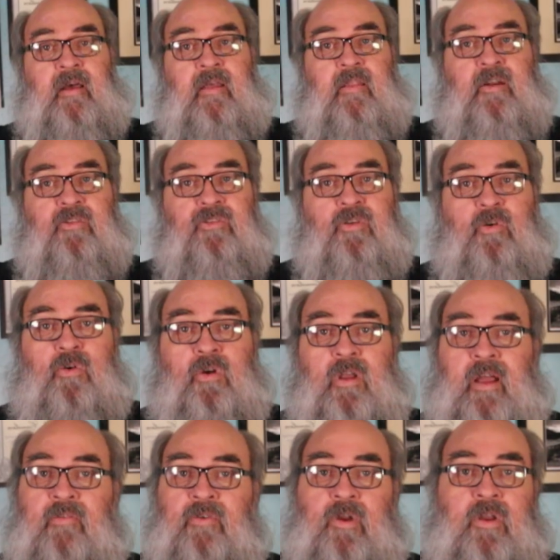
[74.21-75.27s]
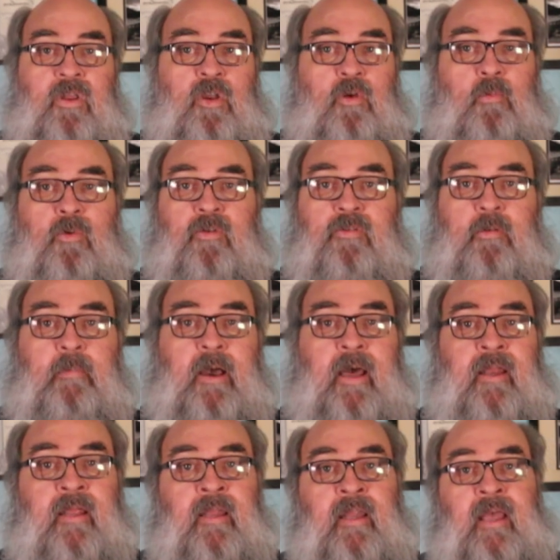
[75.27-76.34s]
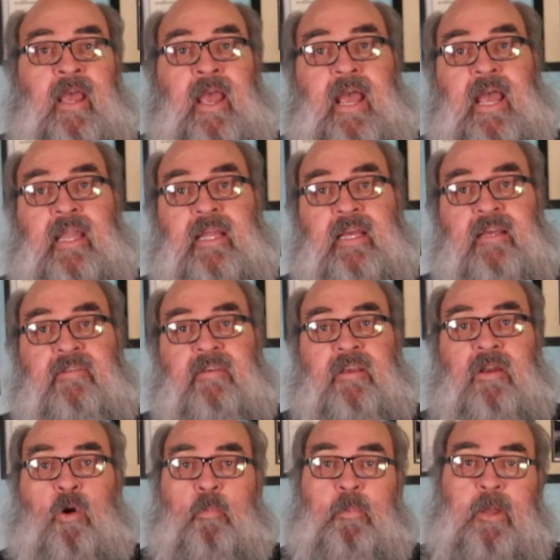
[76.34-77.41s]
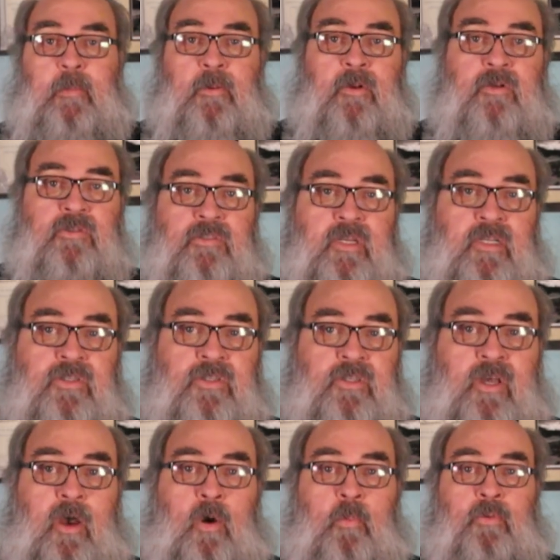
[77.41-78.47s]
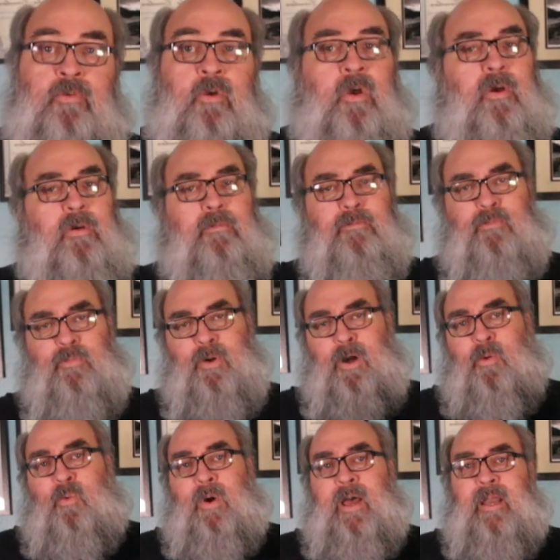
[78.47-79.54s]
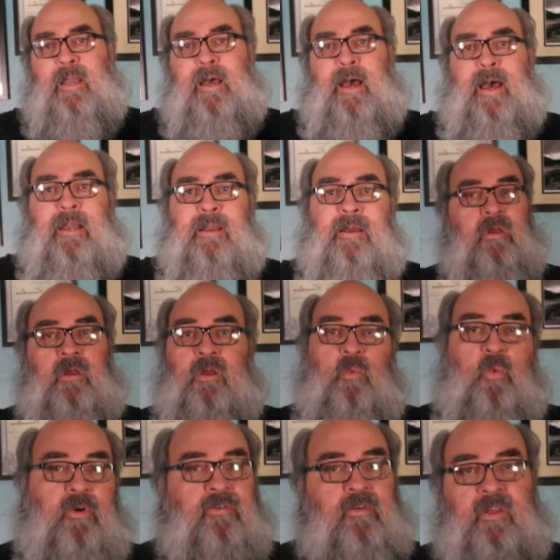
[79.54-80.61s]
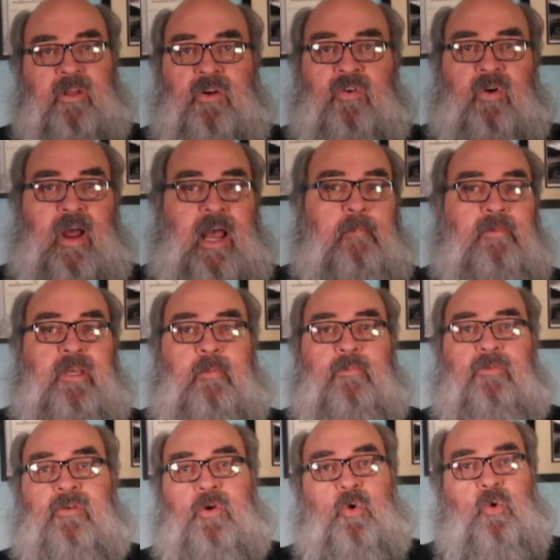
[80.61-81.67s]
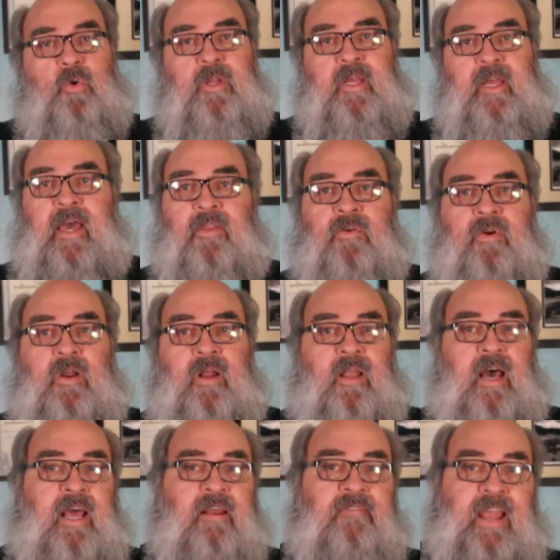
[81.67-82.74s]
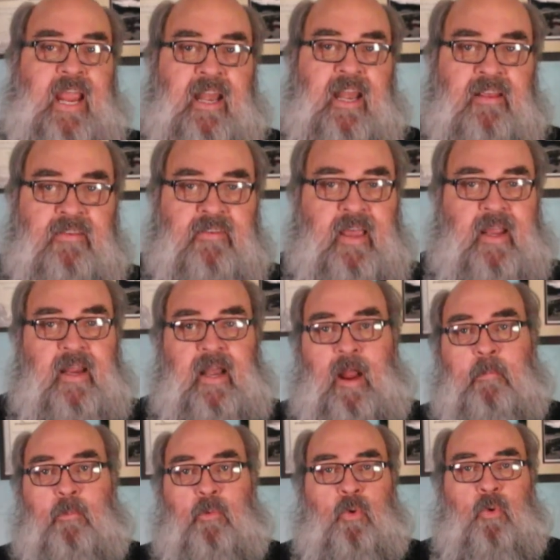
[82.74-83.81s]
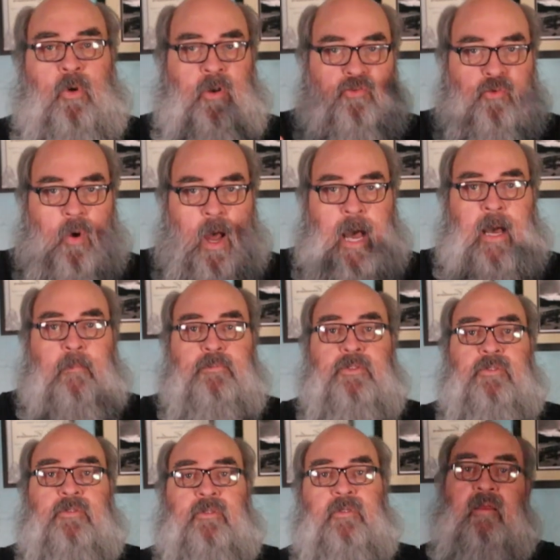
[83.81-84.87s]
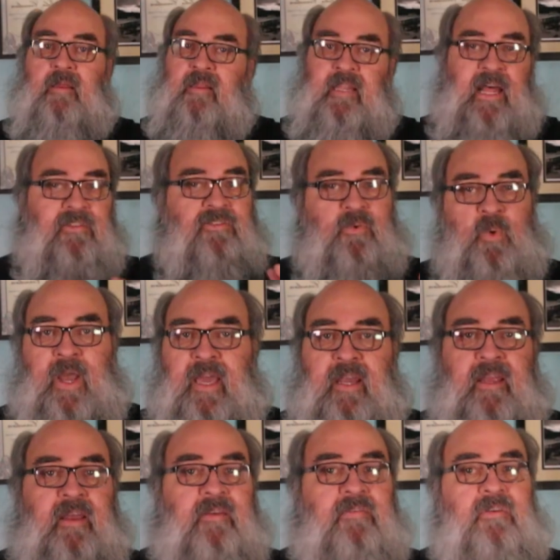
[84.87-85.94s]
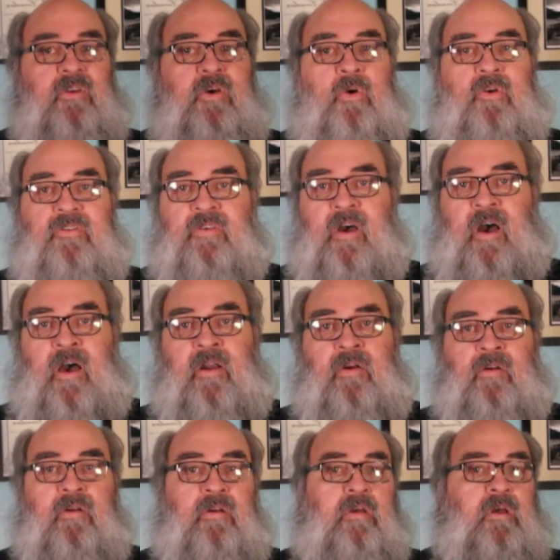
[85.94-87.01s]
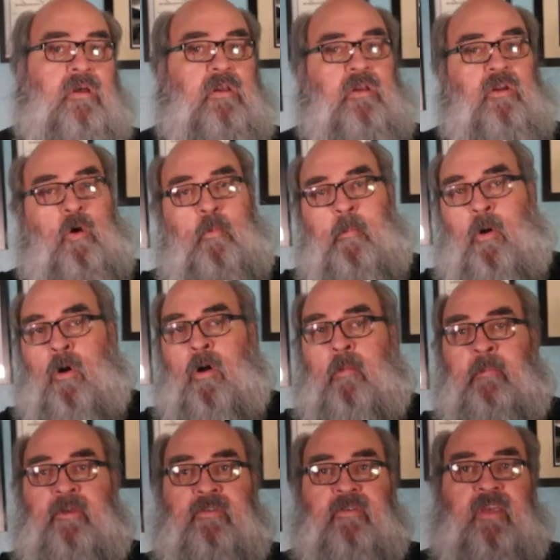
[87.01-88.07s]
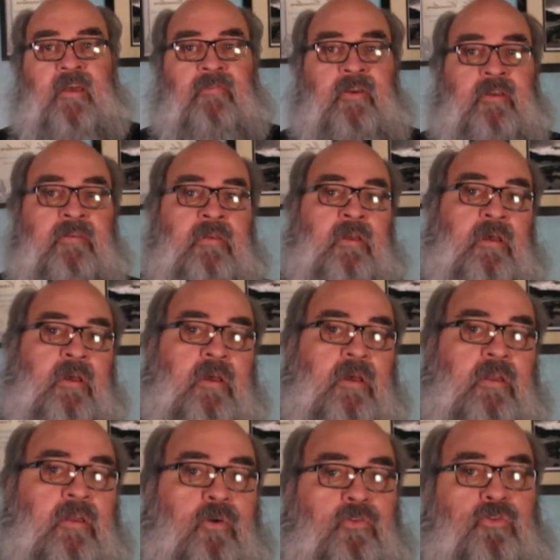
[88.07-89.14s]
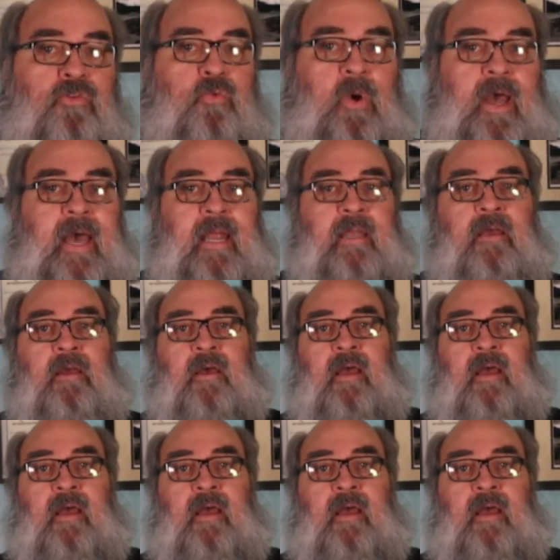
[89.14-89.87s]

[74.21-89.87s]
They're so clever and humorous about it, and the casino people are such dopes. Well, why not? Wasn't the crime team schooled together in a lot of 82nd Airborne drops? That's the way it is. No dishonor, no moral misgivings, no sweat.